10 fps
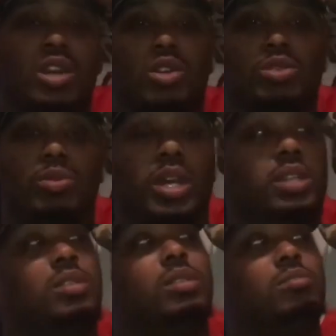of those,
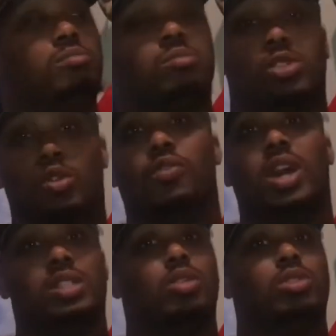but, you know, so
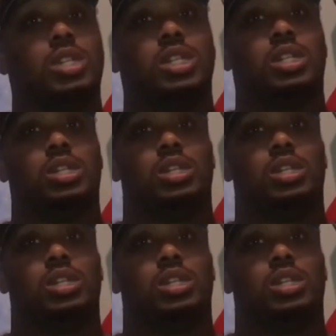far, so good.